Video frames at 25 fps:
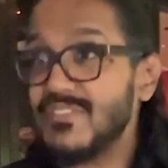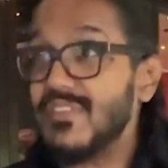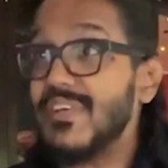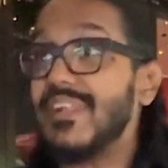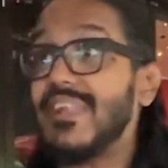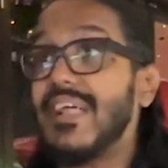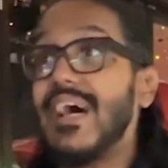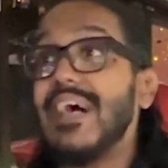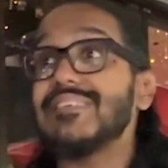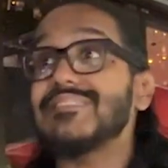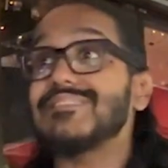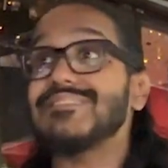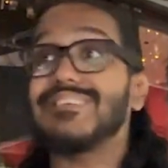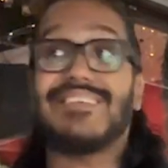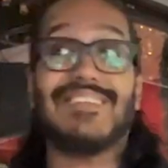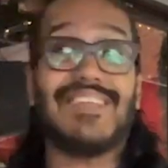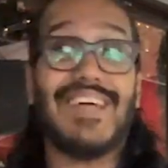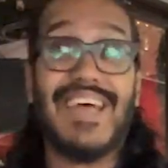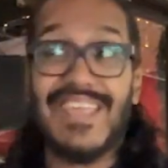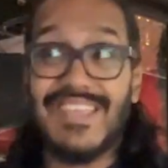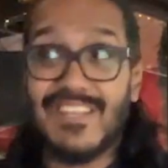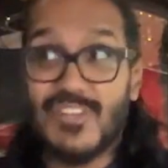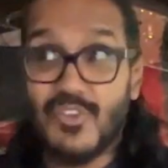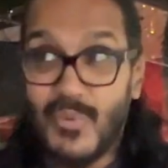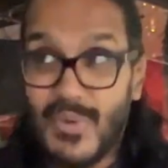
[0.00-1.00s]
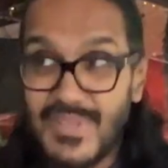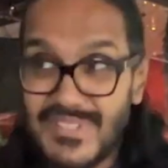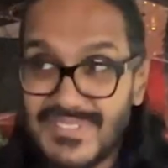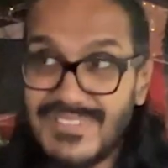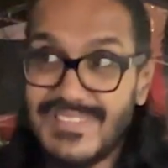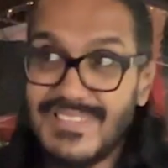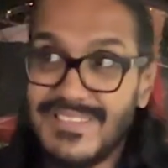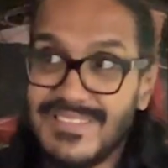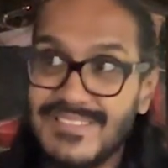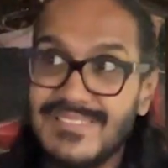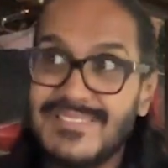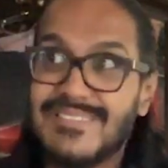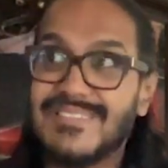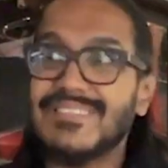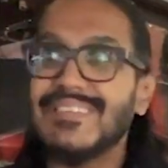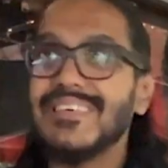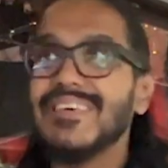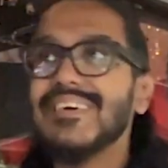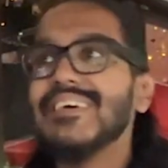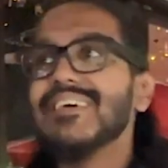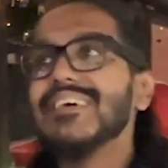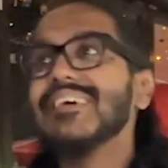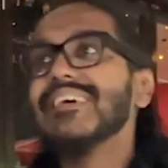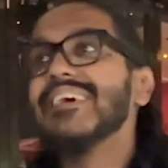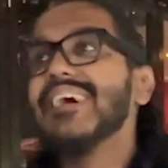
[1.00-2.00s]
and ask the right questions.
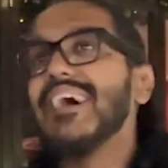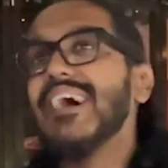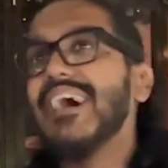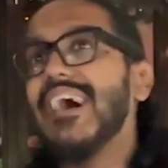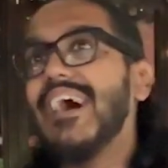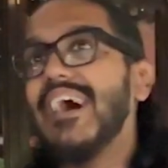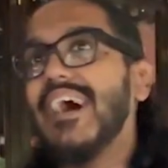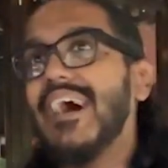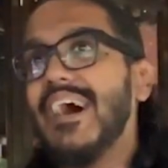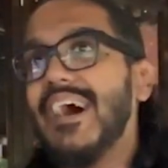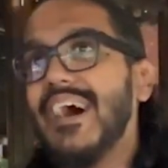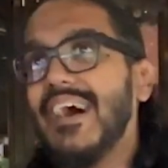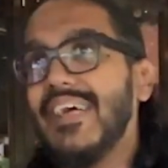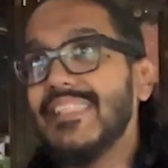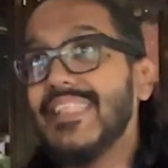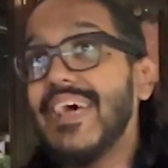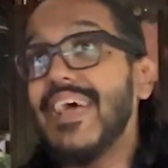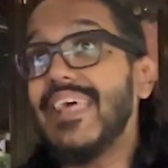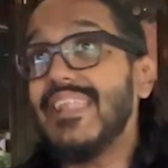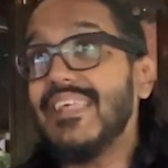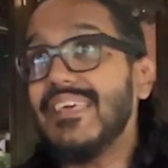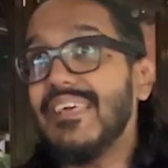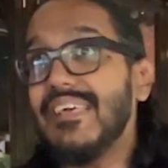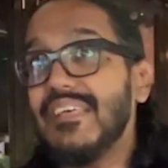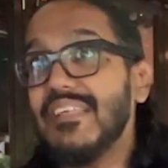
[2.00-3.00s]
That